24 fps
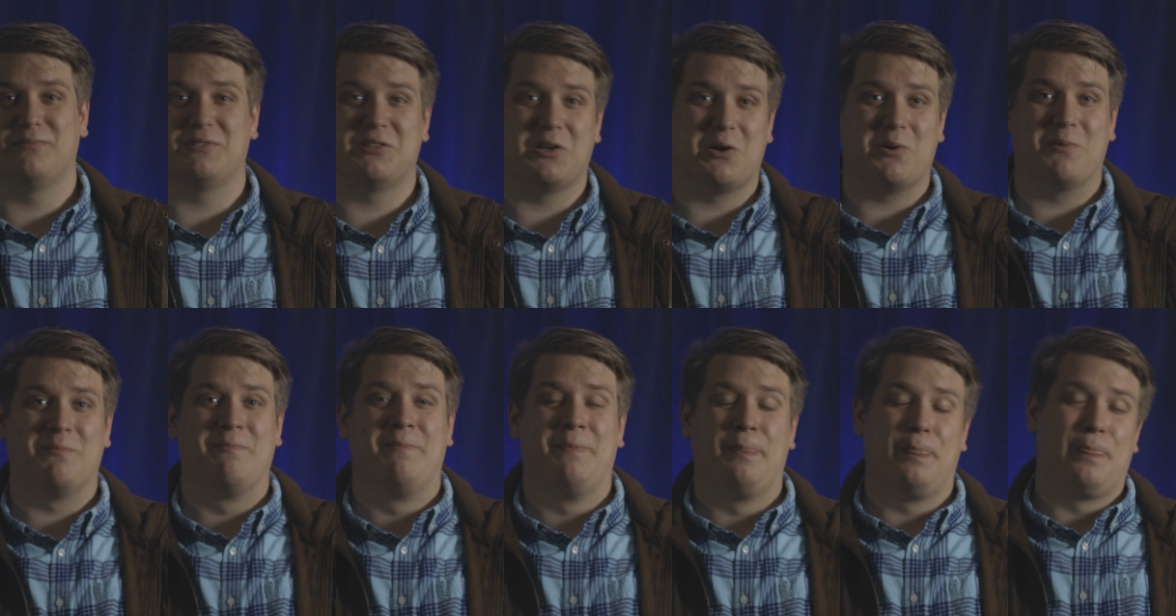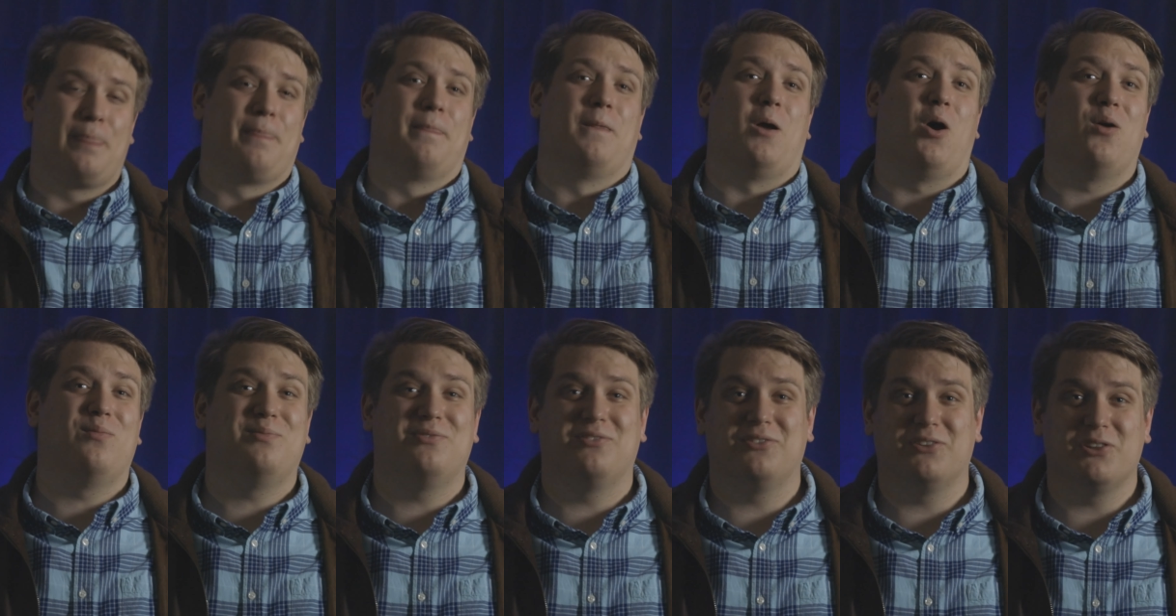So
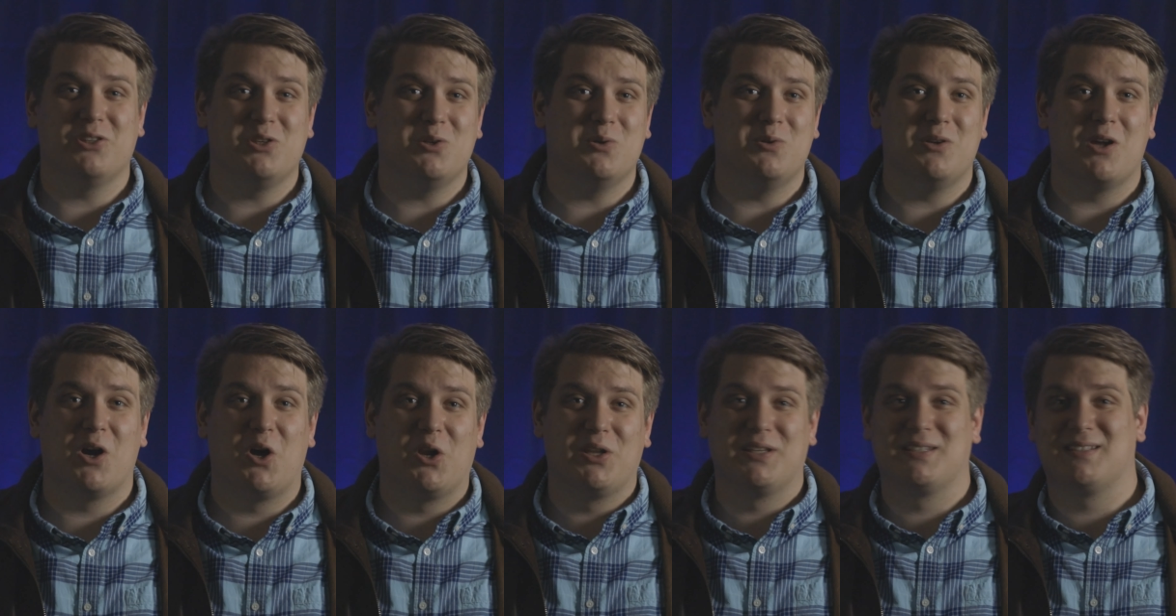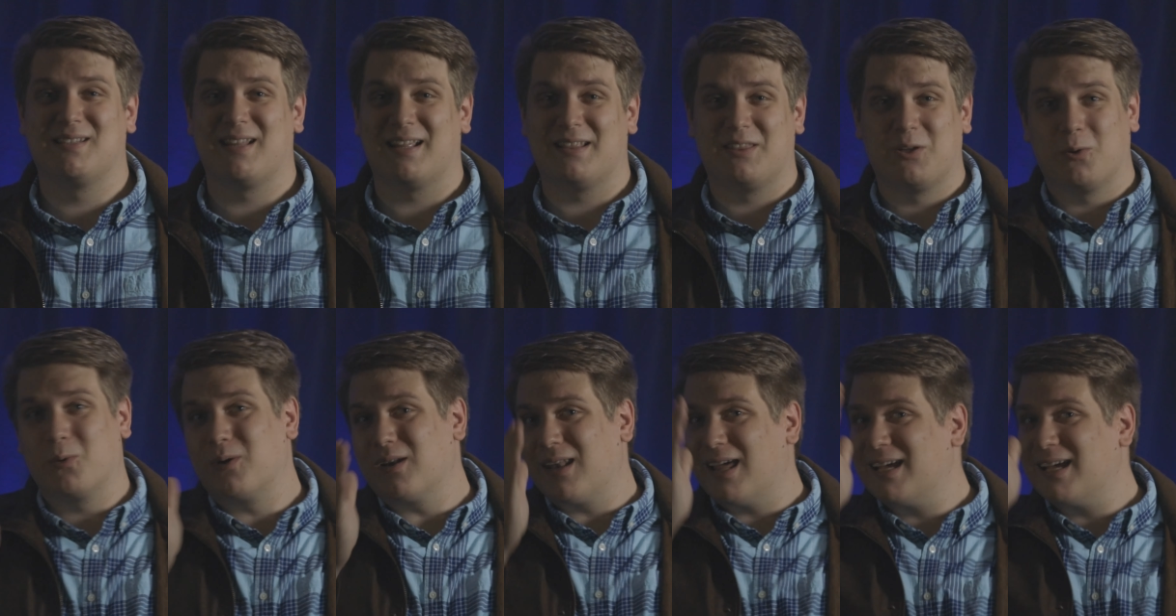hopefully you noticed that there were